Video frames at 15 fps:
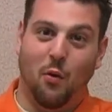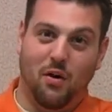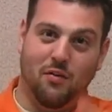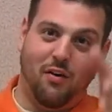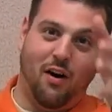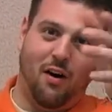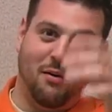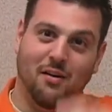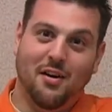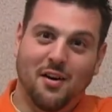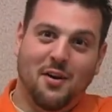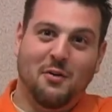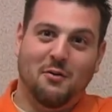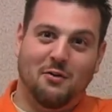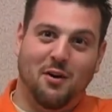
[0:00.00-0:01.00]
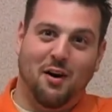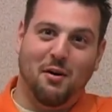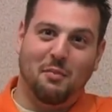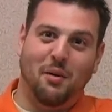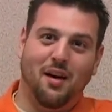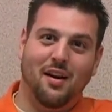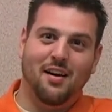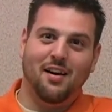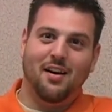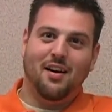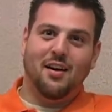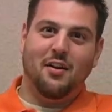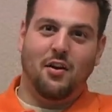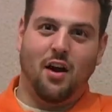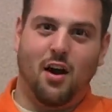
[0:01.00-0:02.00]
we've all we've all been
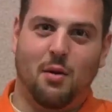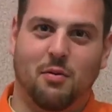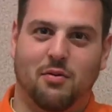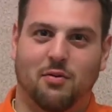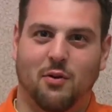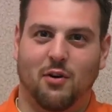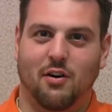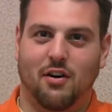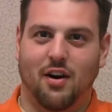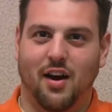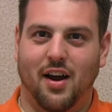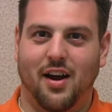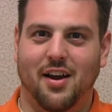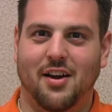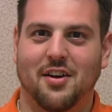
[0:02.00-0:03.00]
there before, right?